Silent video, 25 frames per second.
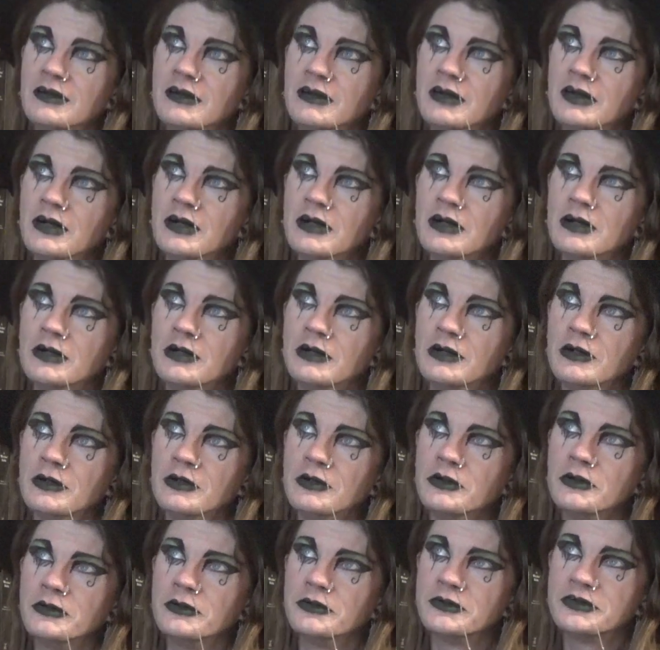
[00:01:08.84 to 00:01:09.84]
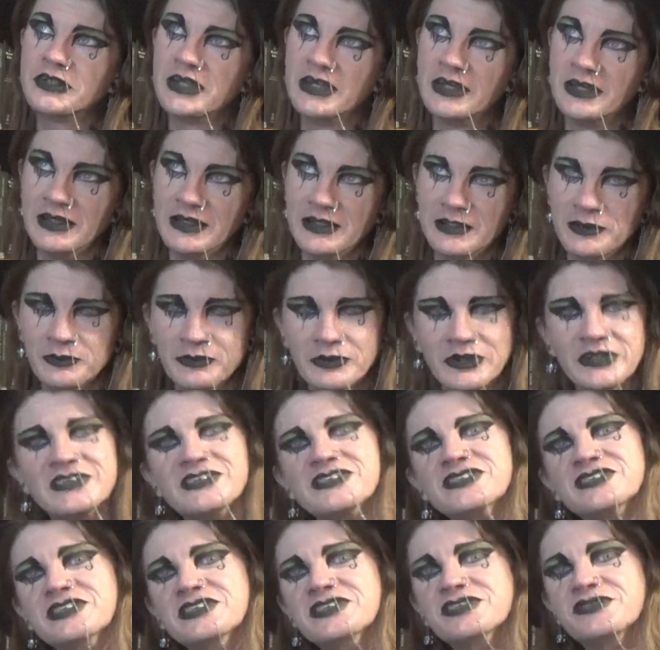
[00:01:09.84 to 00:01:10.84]
Okay, what
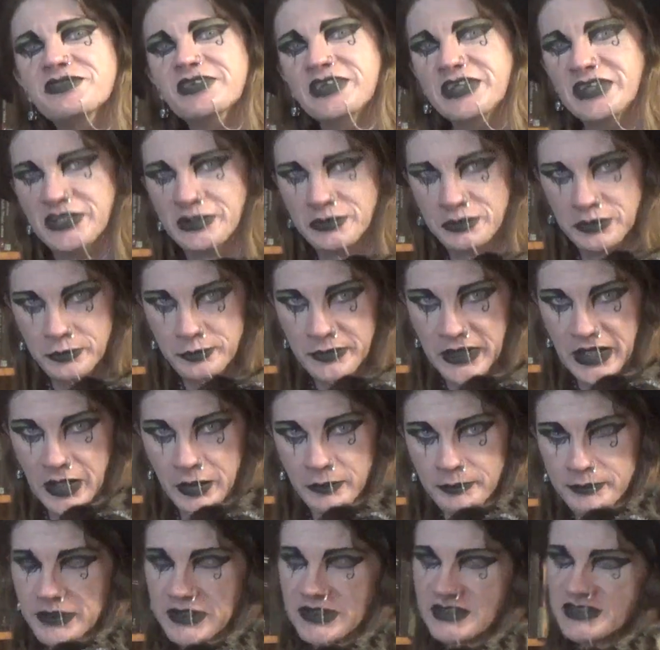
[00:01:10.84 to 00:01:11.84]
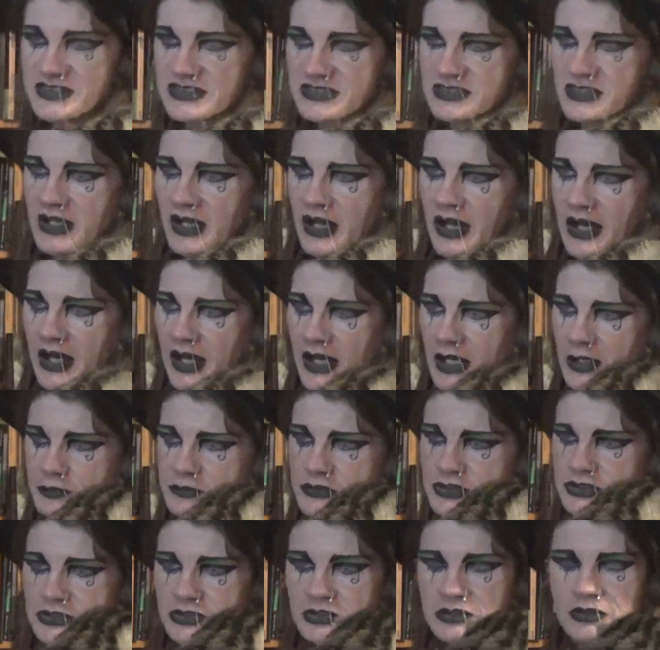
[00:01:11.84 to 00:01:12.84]
is this video about? Because I'm
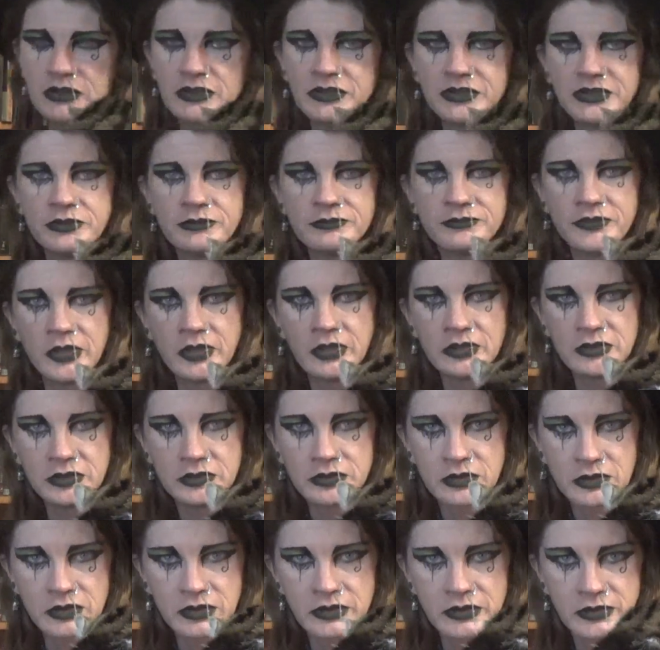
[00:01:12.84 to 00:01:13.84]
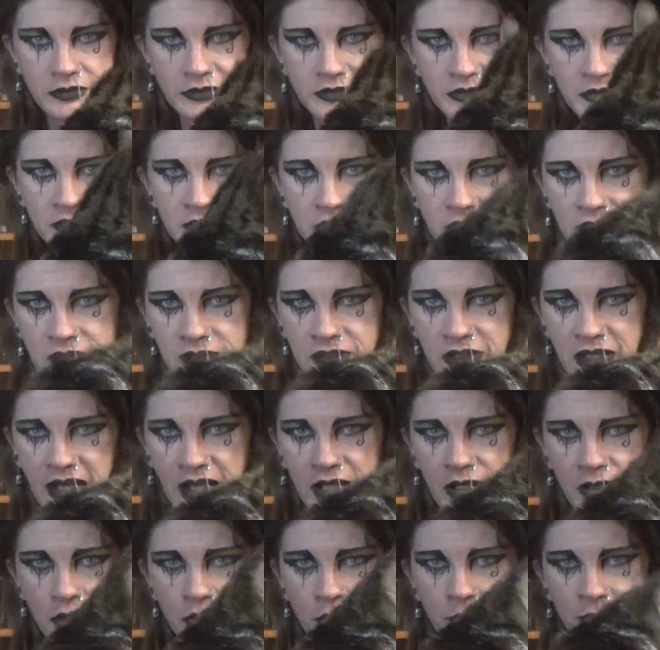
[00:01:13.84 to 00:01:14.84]
sure you've all heard
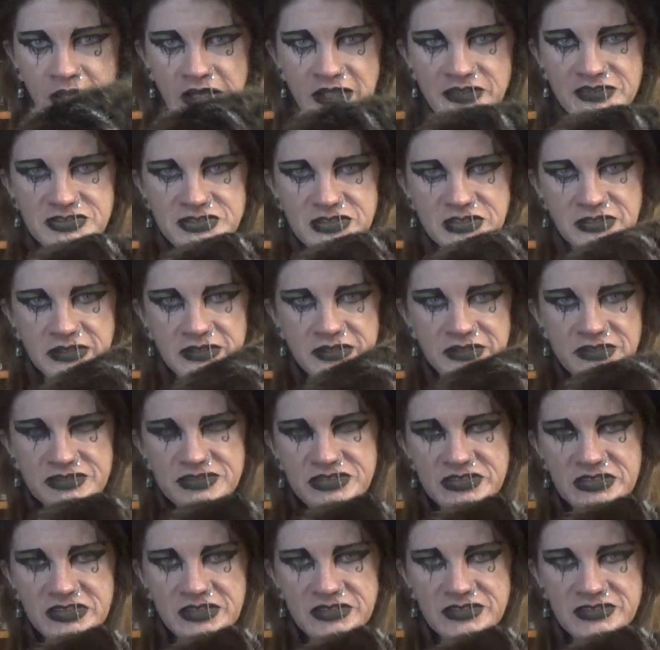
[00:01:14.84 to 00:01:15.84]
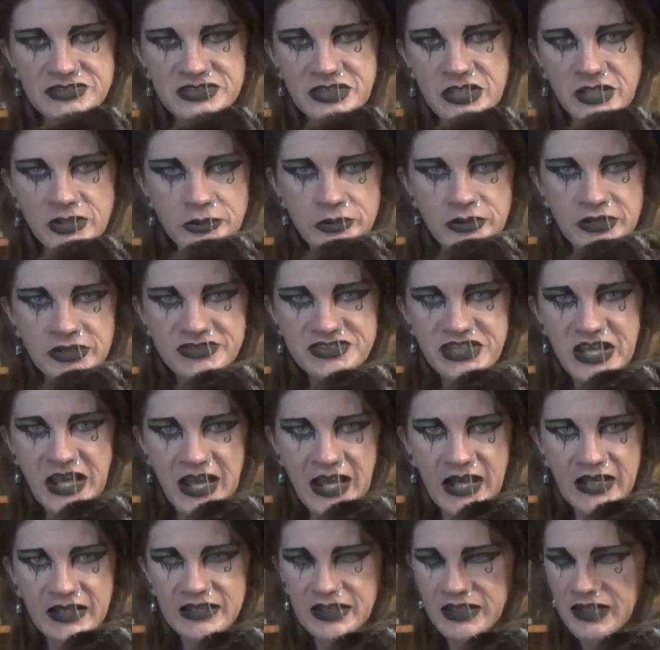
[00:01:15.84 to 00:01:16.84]
how masculinity is under
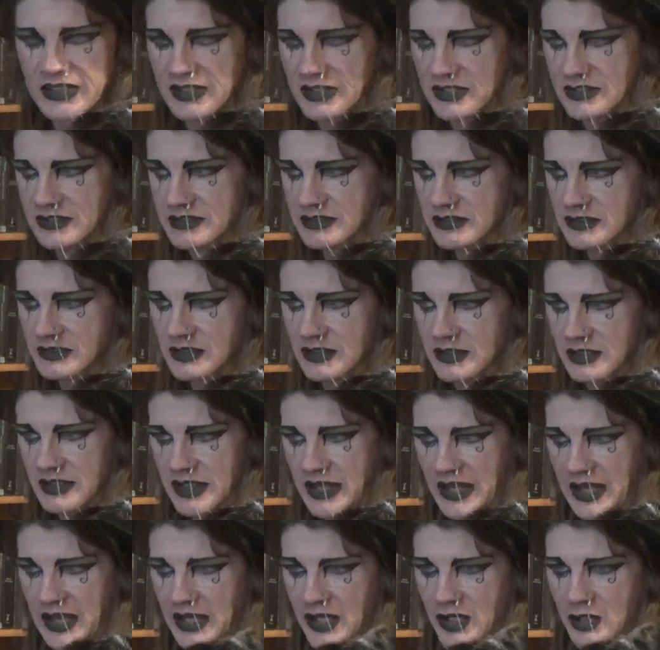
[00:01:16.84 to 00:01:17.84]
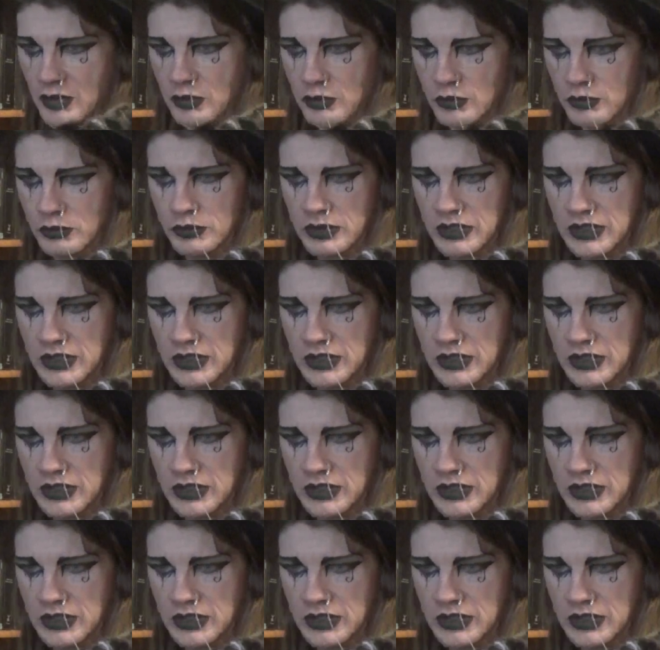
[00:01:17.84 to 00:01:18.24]
attack and how